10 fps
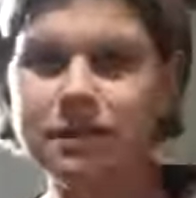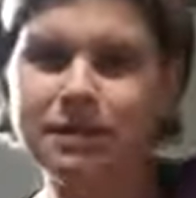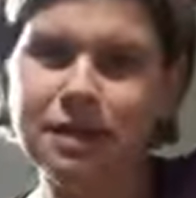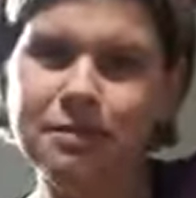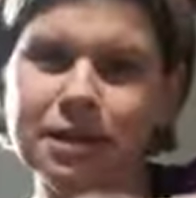
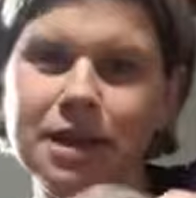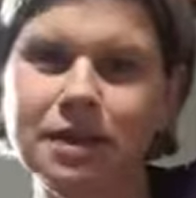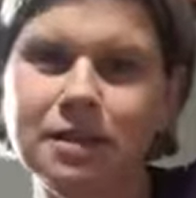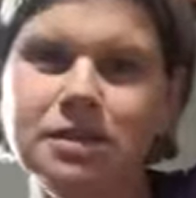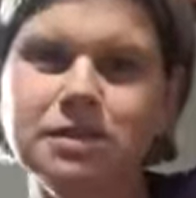Same
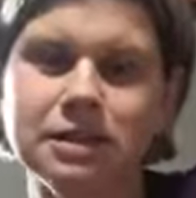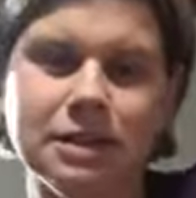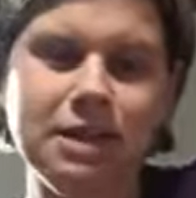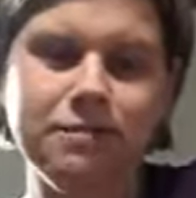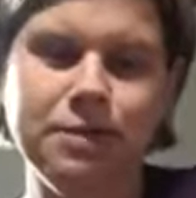again, you just
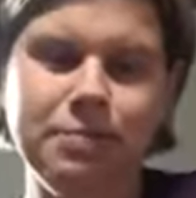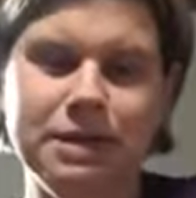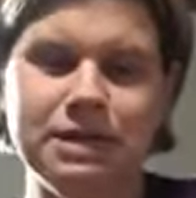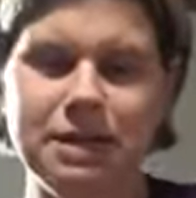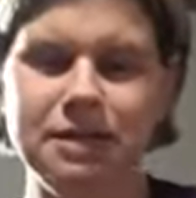keep
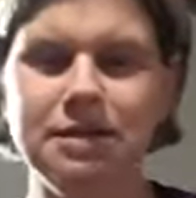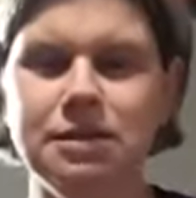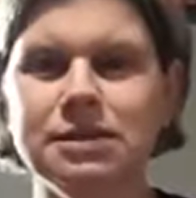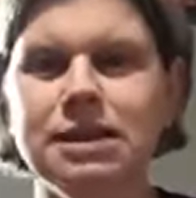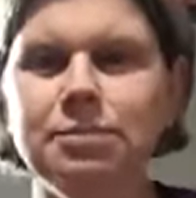repeating
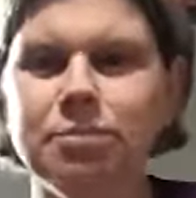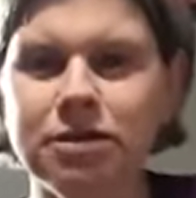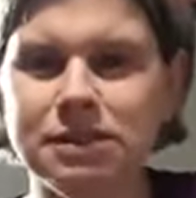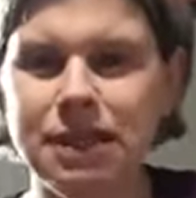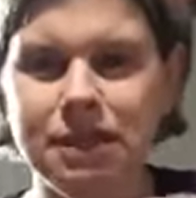the same
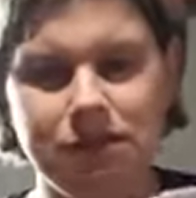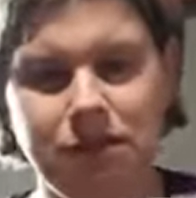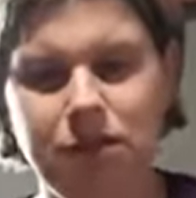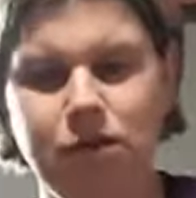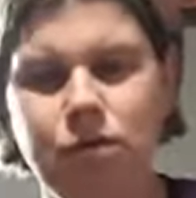process
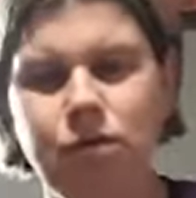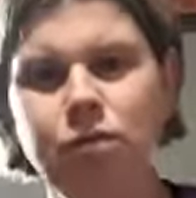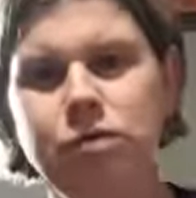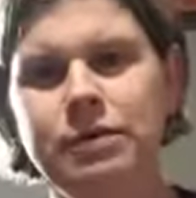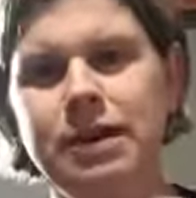
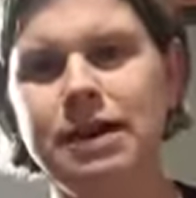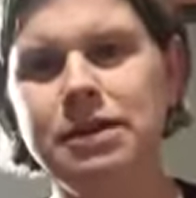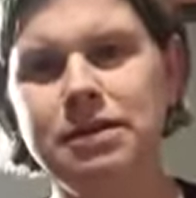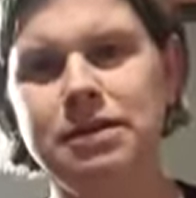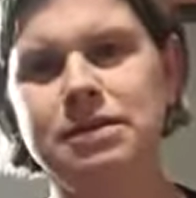all the way
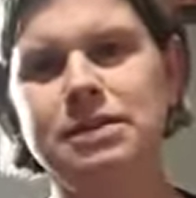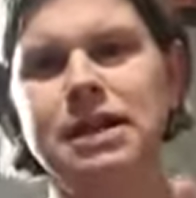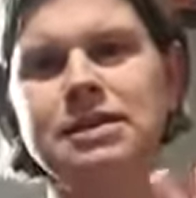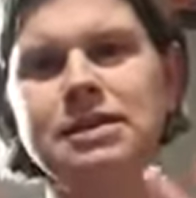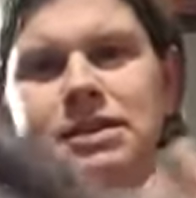to the
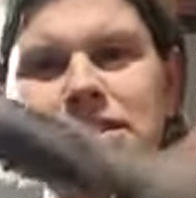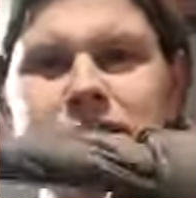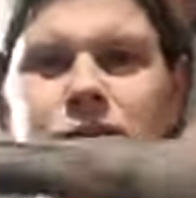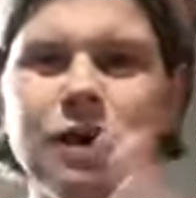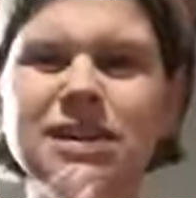end. So this
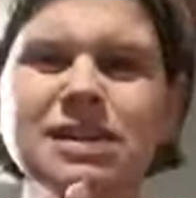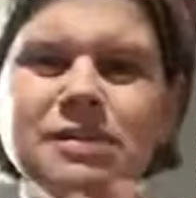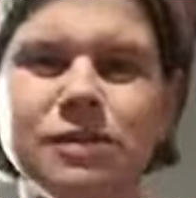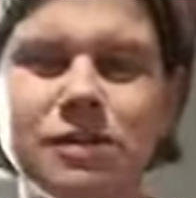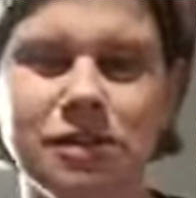is quite an easy
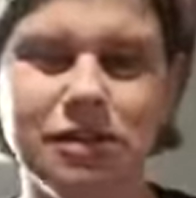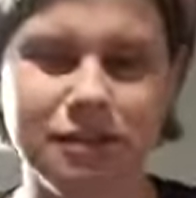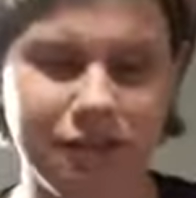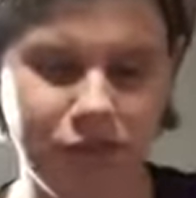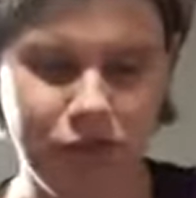one to do because
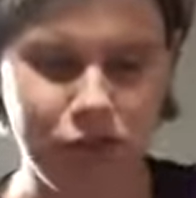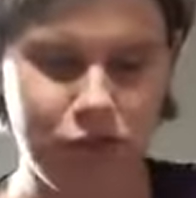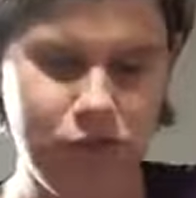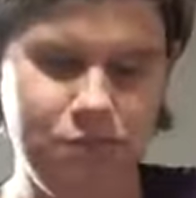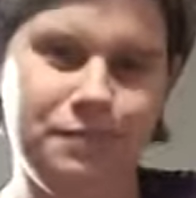it's quite
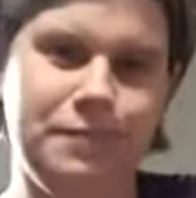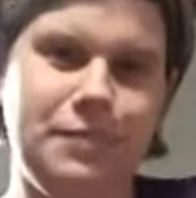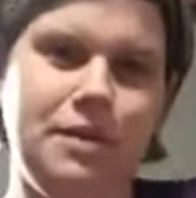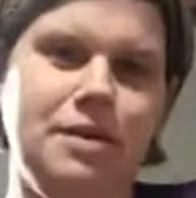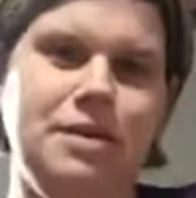short
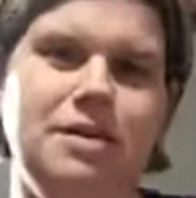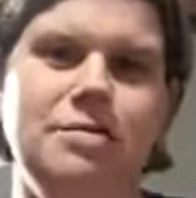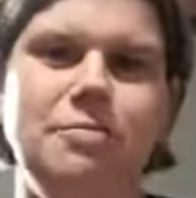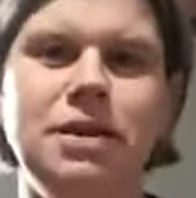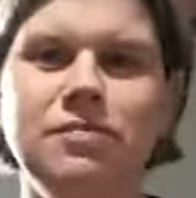
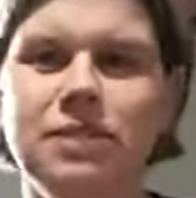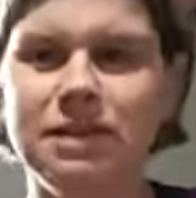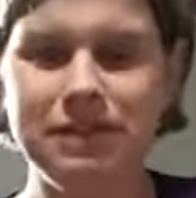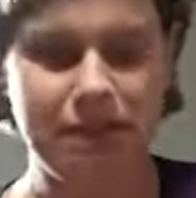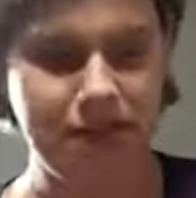in a ring
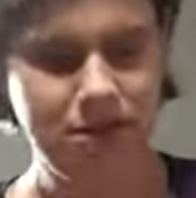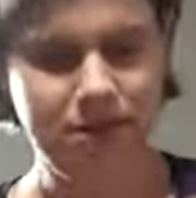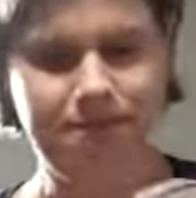sling.